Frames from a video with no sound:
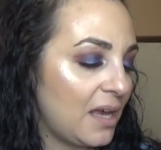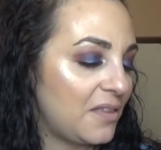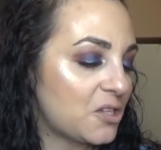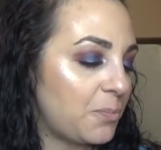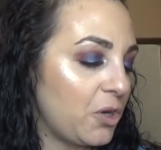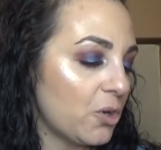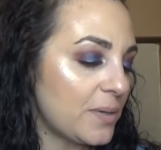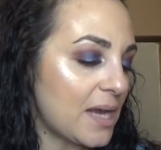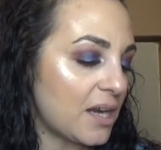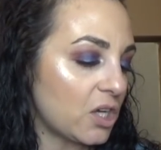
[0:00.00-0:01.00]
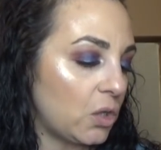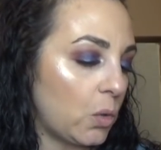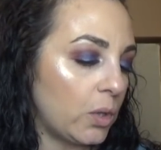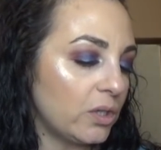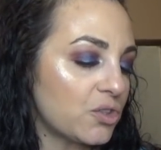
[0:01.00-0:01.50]
This pure botanical
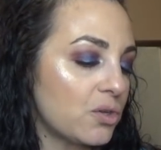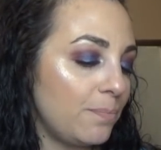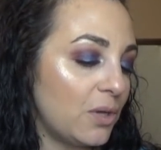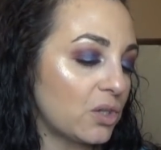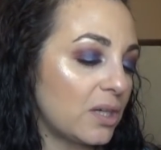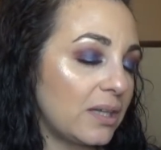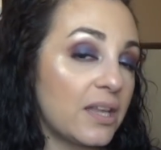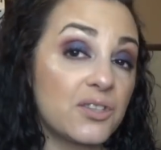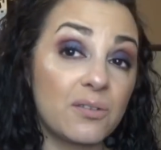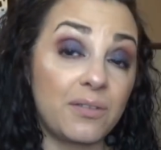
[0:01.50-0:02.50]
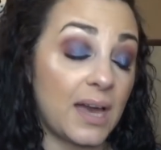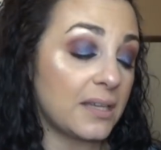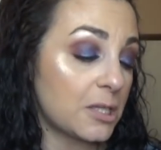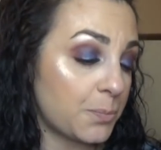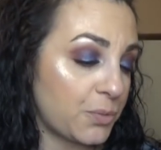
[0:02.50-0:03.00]
oil to milk cleanser,
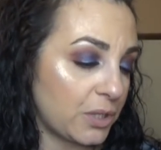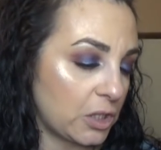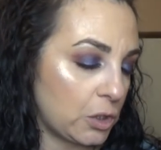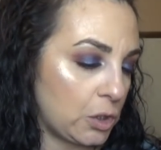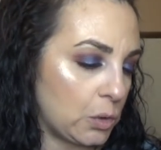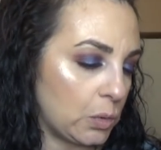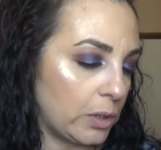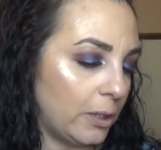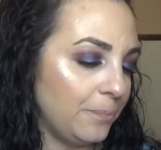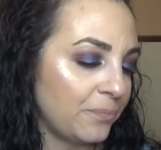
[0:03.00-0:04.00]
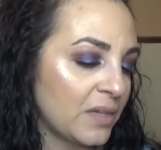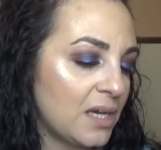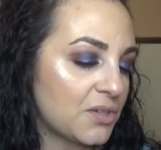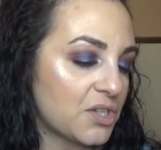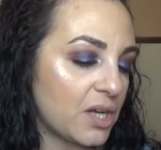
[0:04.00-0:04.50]
that's pretty cool.
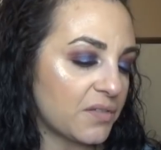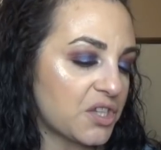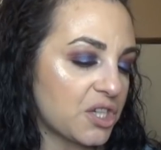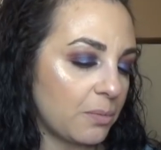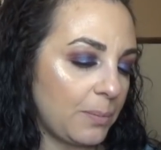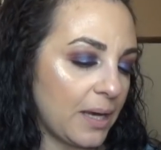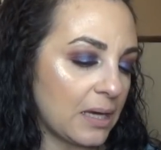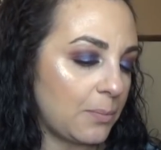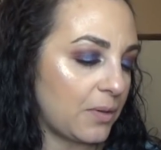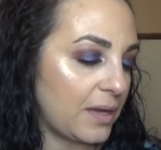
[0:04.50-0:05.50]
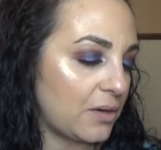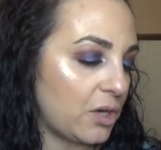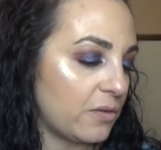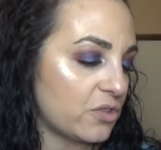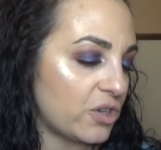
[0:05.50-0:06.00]
Dissolves stubborn makeup
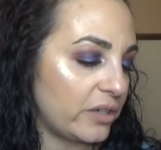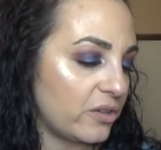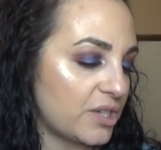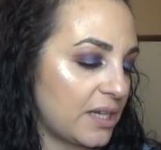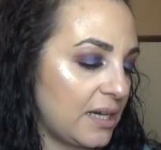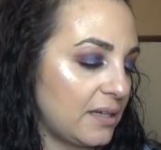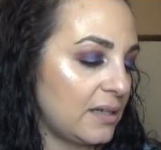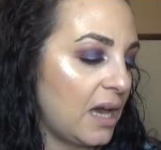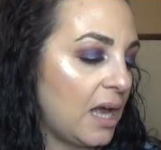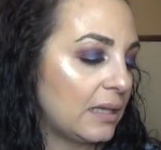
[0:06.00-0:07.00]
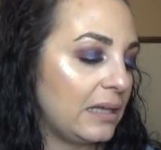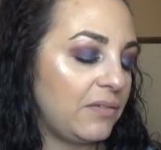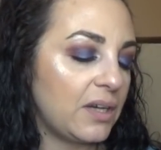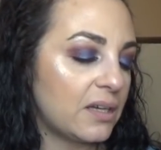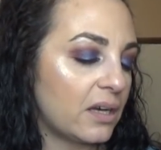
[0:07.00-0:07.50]
without overdrawing your skin,
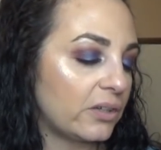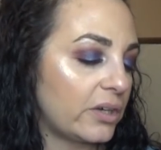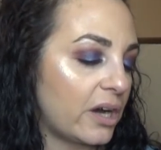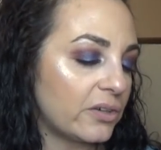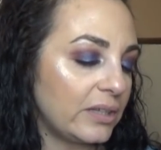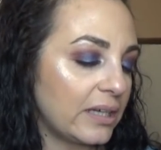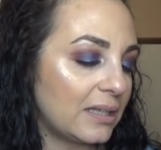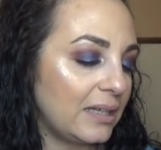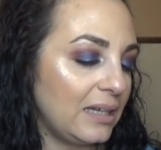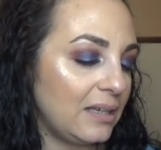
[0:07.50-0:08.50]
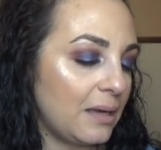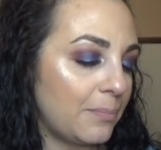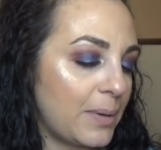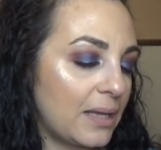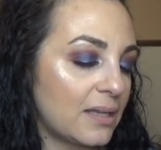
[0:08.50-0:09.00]
leaving it utterly
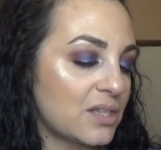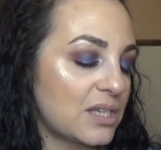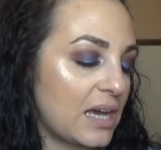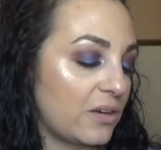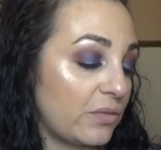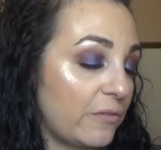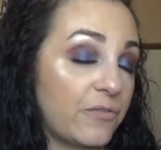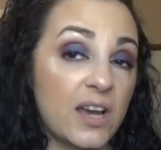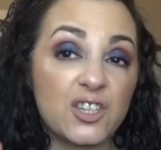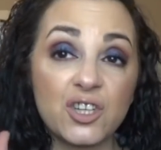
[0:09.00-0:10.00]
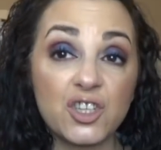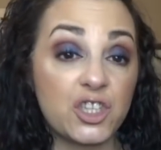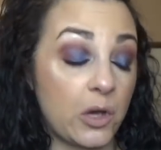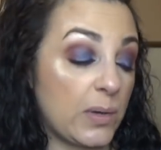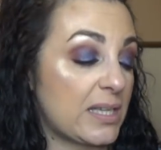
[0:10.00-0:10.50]
clean, balanced, and refreshed.
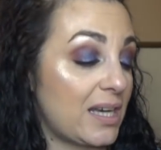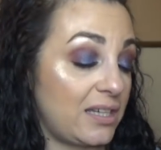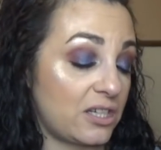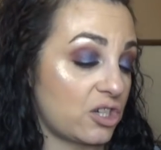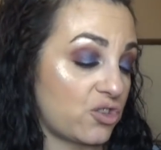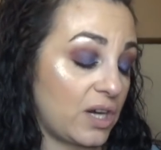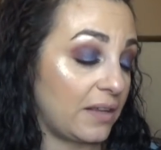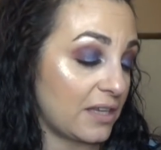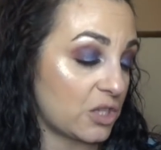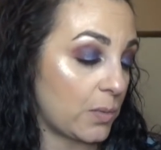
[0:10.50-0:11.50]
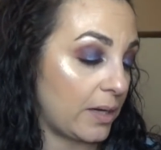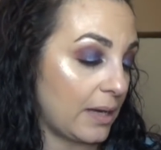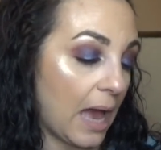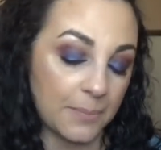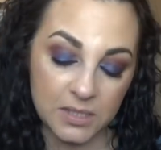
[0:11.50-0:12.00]
So excited to try this
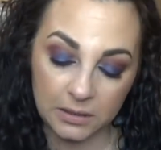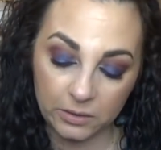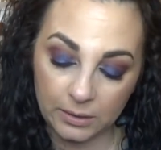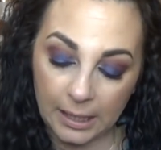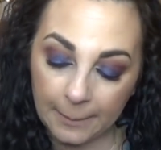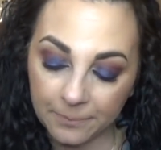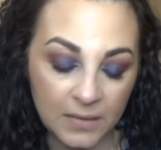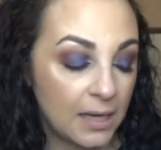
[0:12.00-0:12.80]
one. Absolutely.